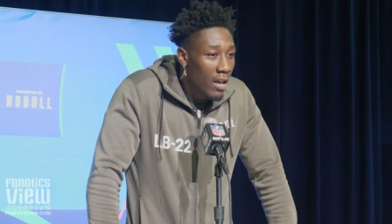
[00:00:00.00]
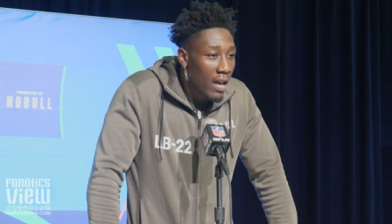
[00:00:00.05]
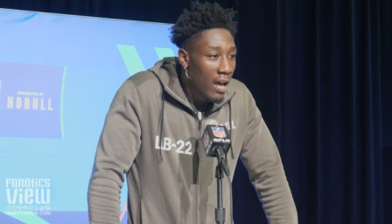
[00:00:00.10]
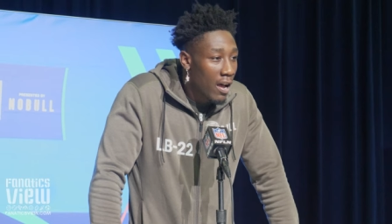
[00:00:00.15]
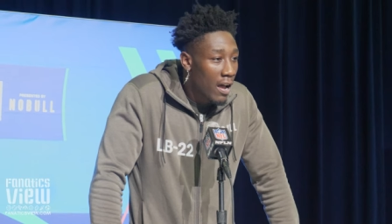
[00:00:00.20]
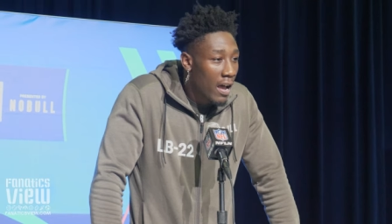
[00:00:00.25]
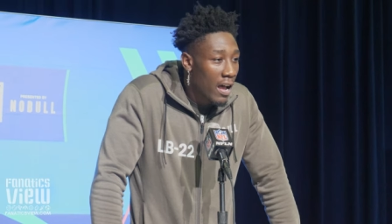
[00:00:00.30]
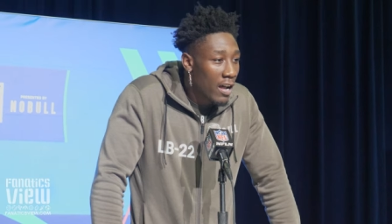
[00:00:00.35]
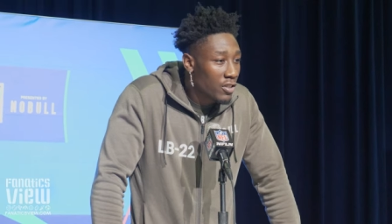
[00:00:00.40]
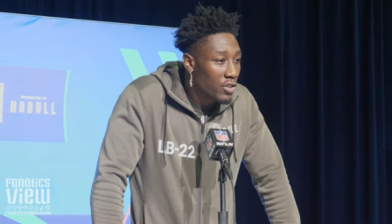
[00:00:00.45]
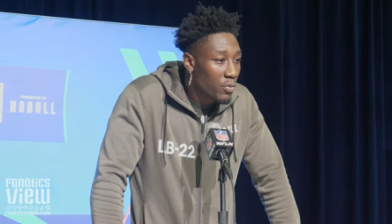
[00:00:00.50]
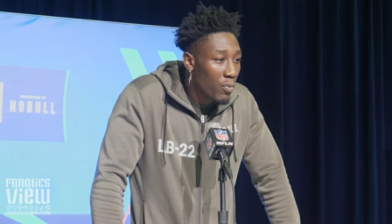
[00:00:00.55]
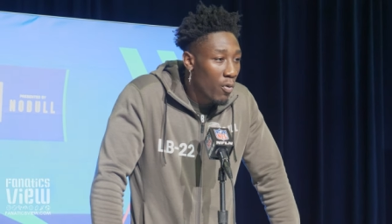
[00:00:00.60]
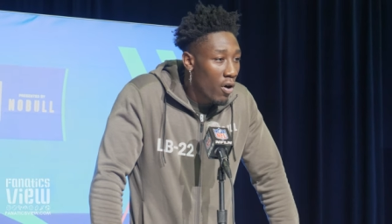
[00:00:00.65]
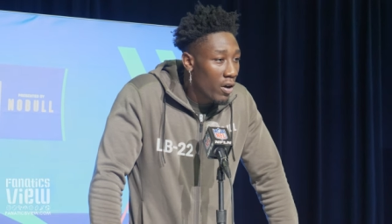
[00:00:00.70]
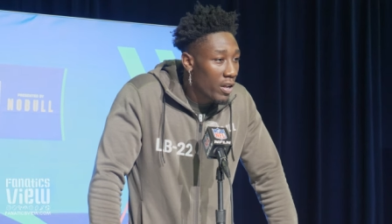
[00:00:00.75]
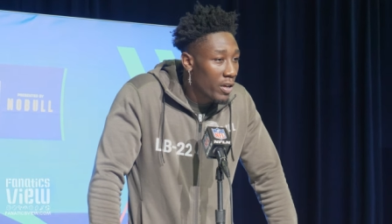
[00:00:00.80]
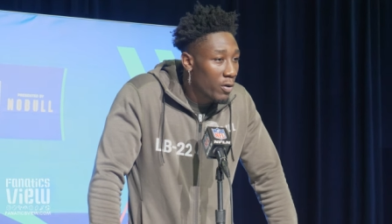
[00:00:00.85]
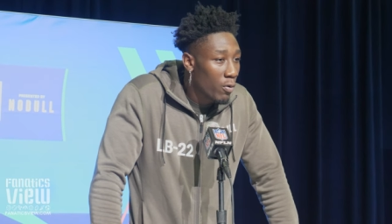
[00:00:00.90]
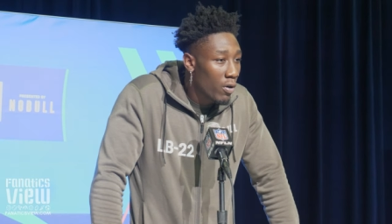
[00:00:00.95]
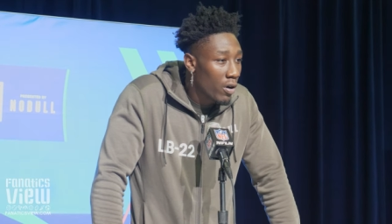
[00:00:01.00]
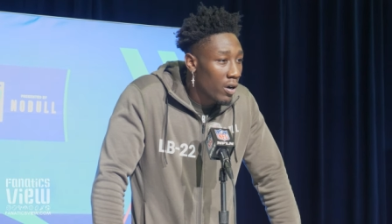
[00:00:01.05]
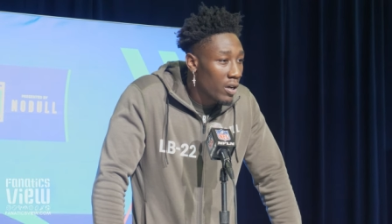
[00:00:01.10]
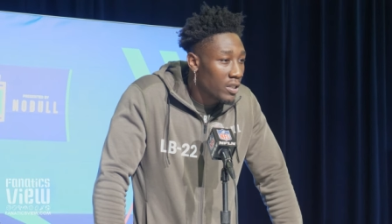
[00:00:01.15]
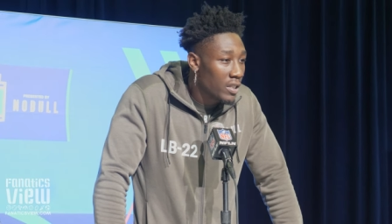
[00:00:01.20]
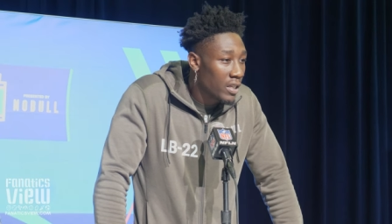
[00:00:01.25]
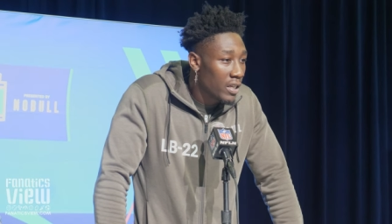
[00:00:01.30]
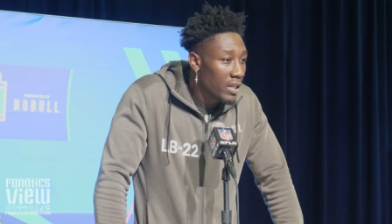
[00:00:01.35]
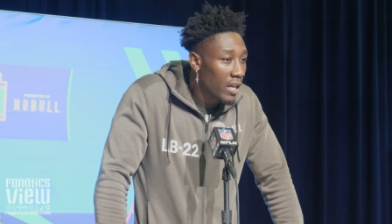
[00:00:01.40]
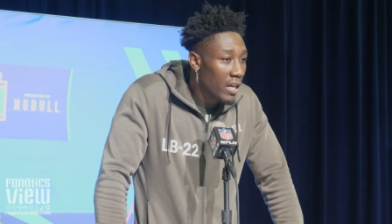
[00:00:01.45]
how, how smart he
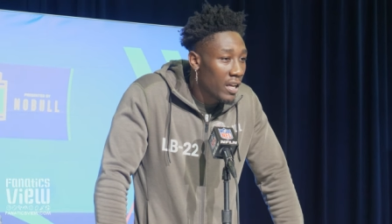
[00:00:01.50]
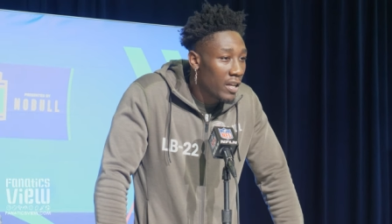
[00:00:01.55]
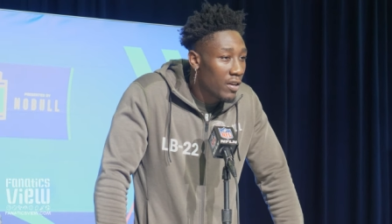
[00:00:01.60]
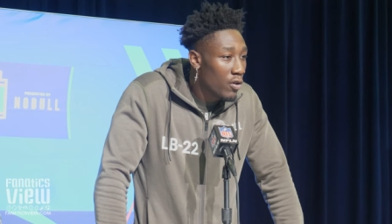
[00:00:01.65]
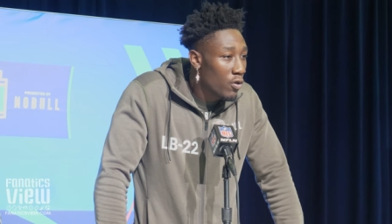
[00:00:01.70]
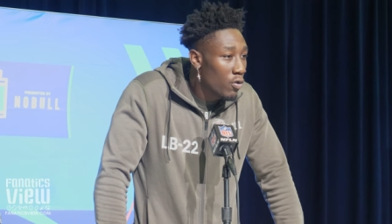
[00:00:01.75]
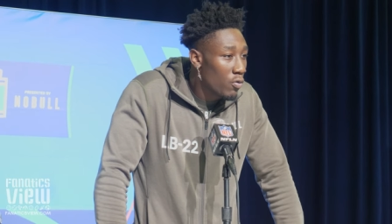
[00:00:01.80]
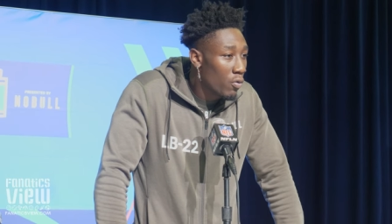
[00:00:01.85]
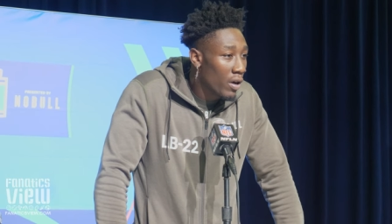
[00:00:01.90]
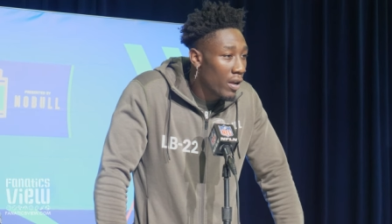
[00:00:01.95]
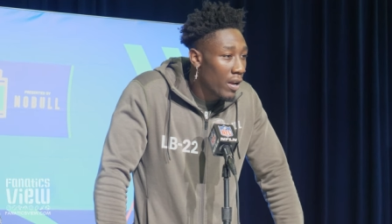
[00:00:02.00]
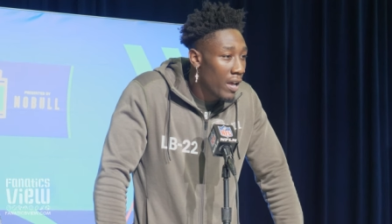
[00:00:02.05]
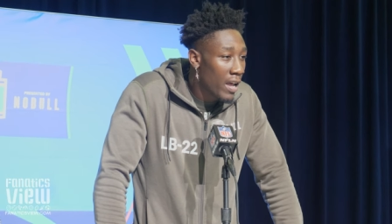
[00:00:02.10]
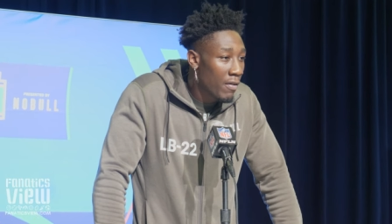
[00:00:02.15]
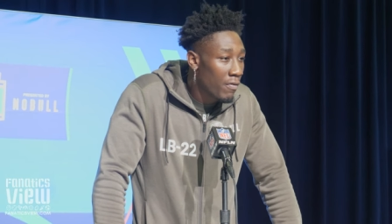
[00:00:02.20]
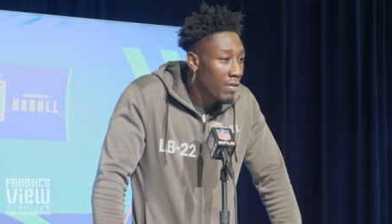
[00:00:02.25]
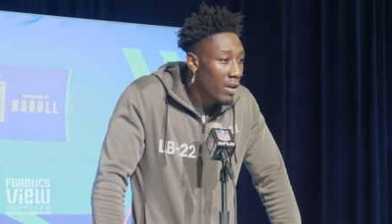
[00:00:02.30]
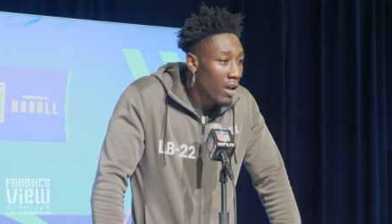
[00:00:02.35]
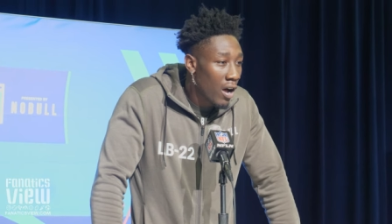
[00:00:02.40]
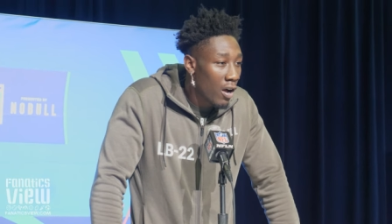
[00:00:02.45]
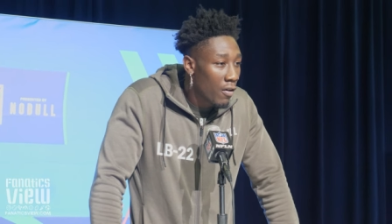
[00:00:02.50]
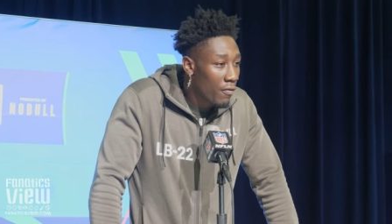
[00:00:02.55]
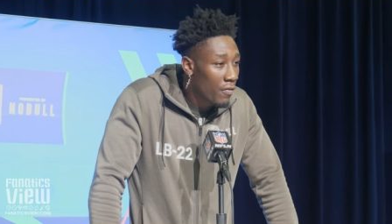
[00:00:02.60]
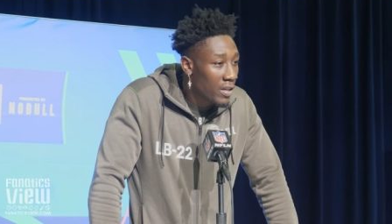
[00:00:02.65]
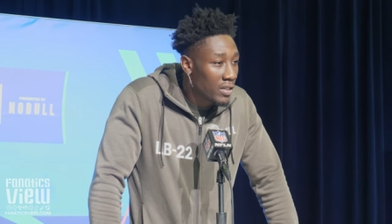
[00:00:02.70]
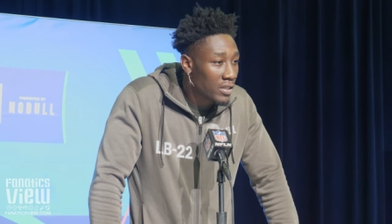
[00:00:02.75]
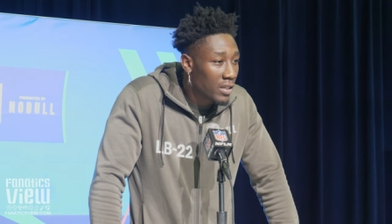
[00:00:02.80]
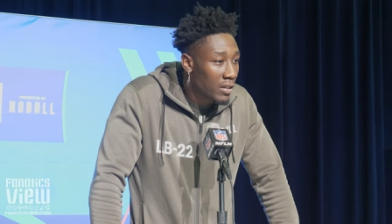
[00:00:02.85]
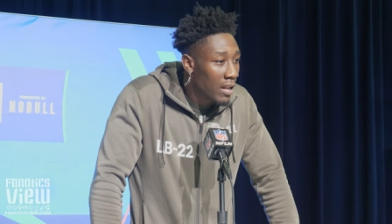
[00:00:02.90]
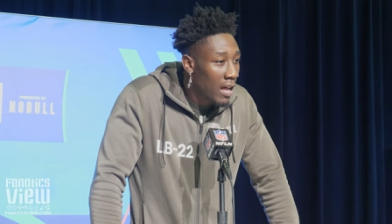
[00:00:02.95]
was, he, he knew what every
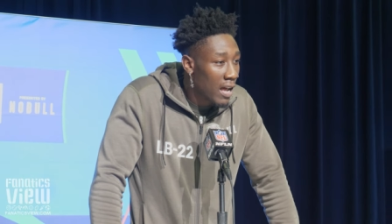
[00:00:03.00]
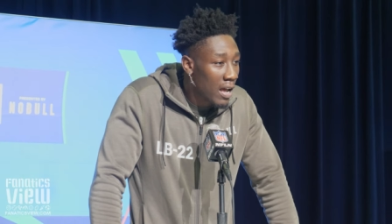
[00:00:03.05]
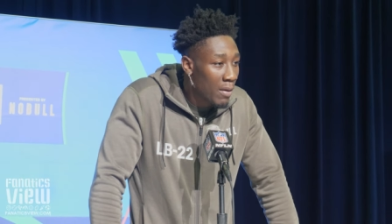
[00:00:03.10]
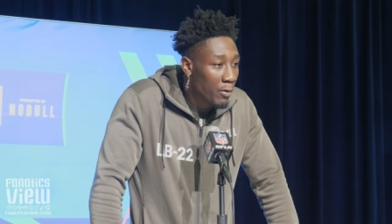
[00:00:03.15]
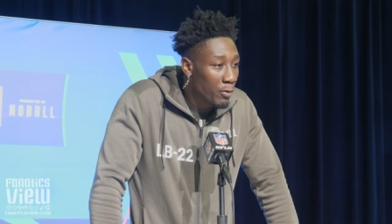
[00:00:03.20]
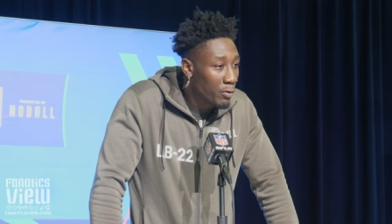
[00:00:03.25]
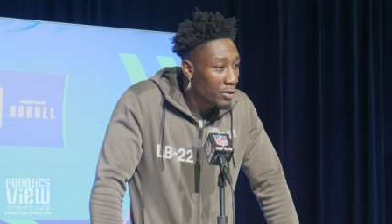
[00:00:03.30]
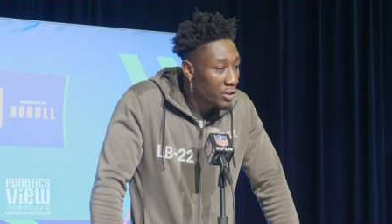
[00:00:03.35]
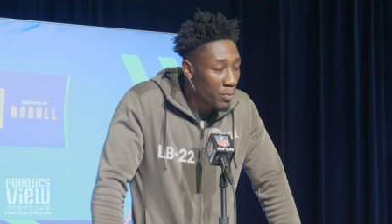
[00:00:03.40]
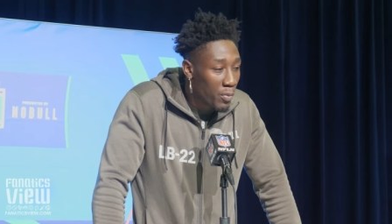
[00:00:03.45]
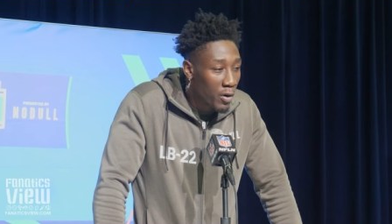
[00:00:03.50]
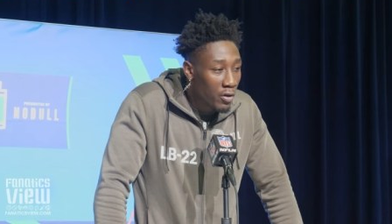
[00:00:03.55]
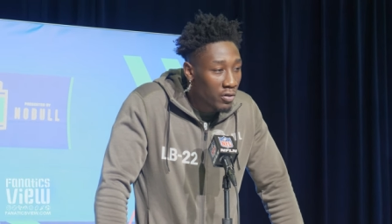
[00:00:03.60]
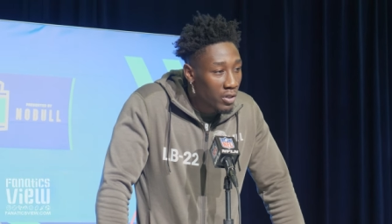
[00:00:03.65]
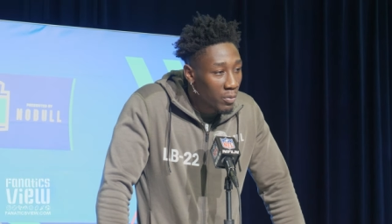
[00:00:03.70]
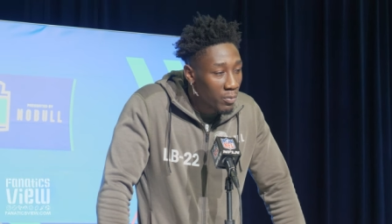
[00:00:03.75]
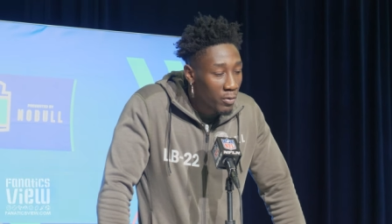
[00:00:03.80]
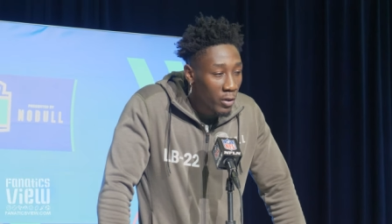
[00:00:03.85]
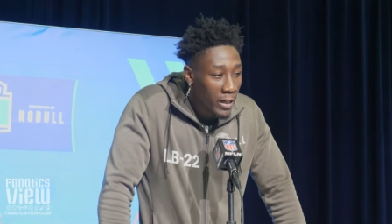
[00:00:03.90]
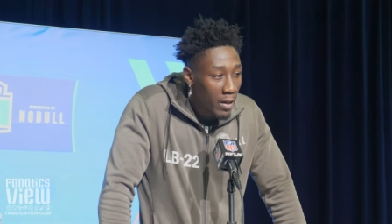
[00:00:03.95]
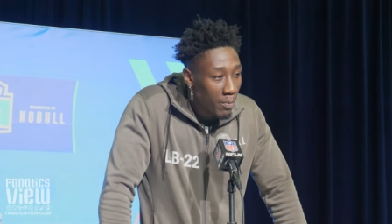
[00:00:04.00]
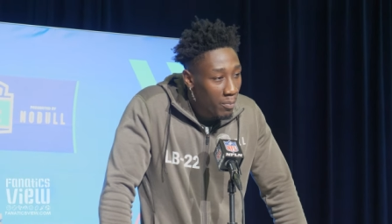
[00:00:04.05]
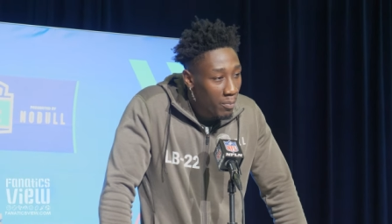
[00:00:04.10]
offensive lineman was supposed to do,